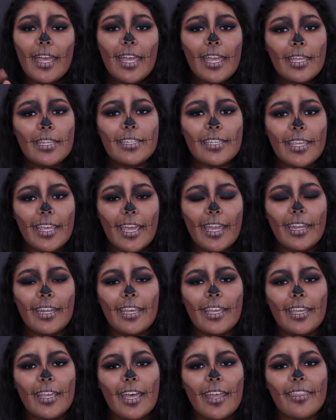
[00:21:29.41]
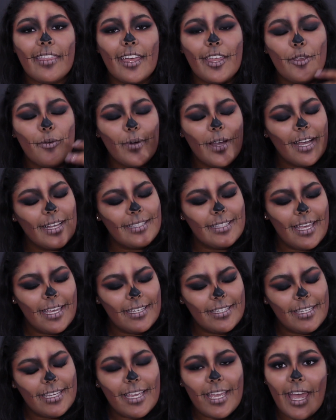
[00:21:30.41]
indicating that you guys
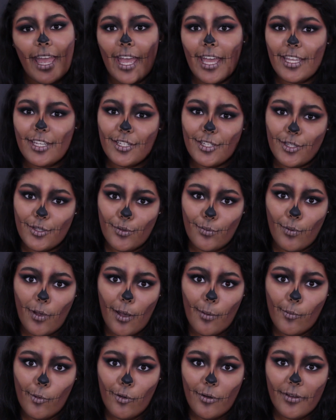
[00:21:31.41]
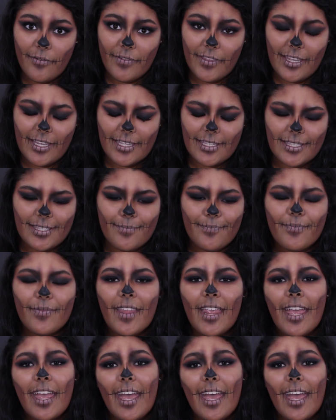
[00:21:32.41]
liked it and you want more of these.